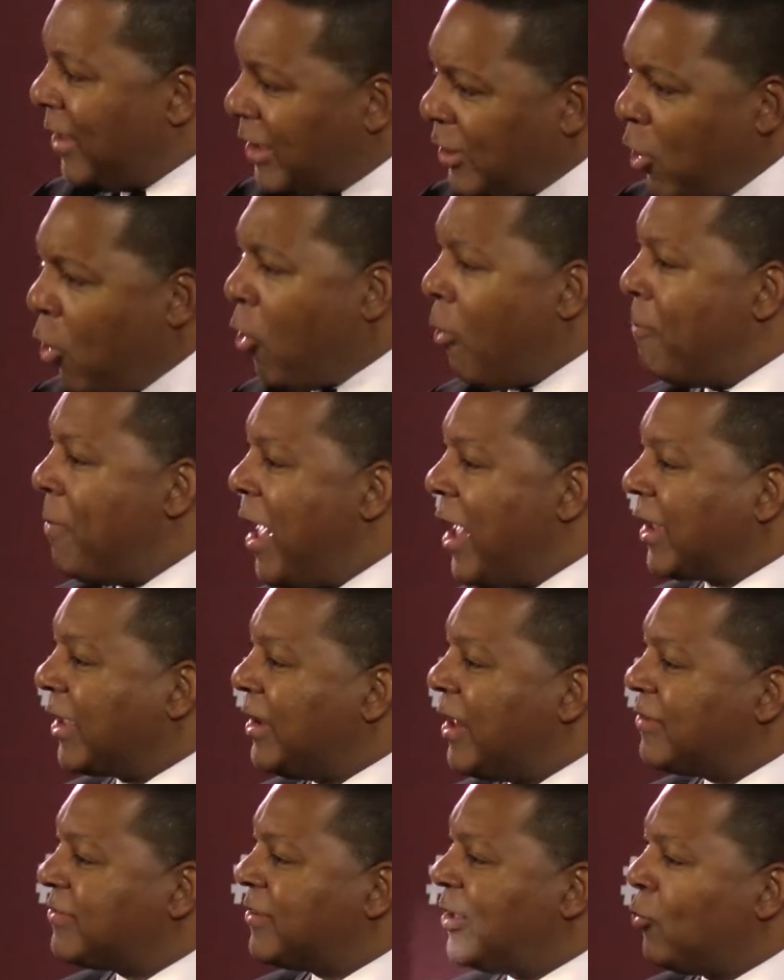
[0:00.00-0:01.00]
They called
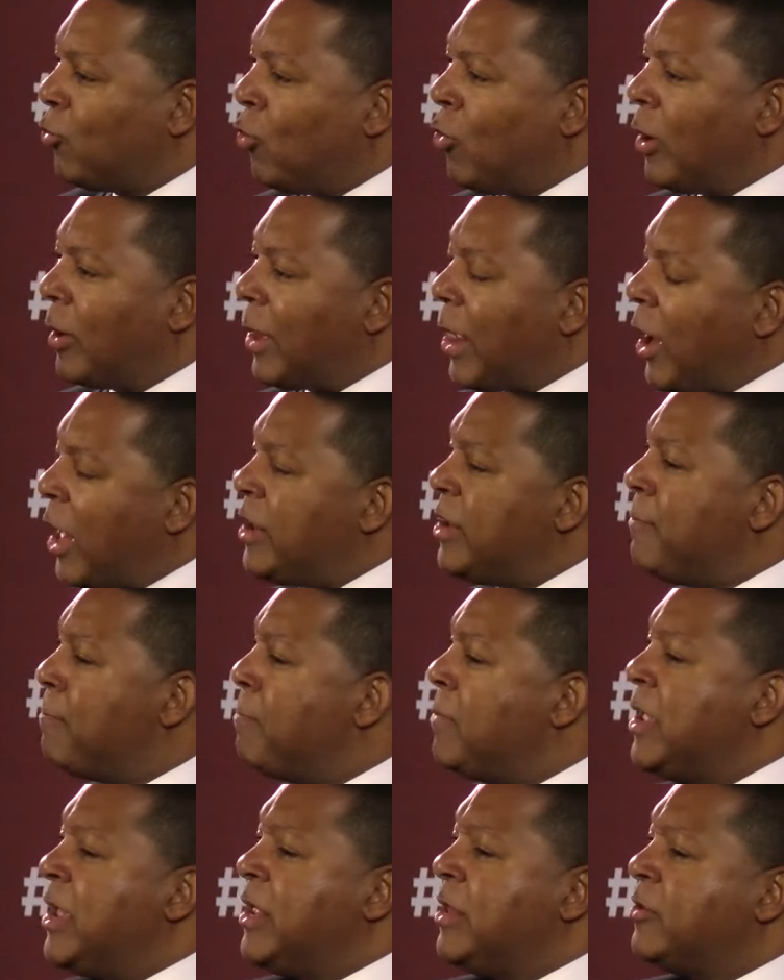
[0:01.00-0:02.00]
back, and I said, Well, I
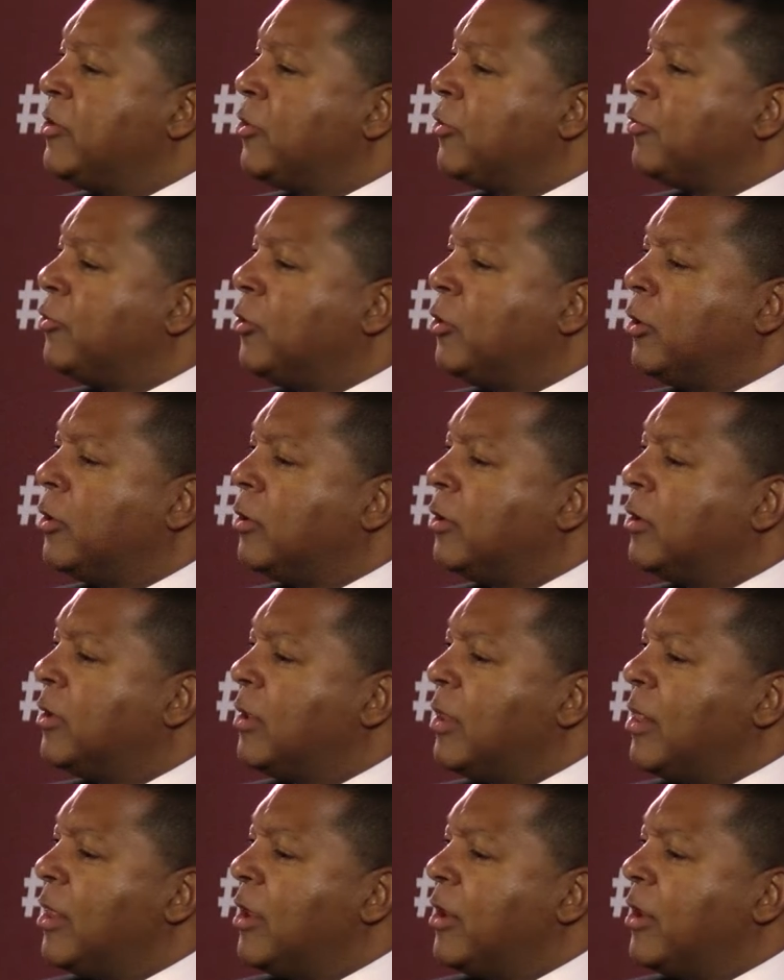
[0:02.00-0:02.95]
didn't mean the, the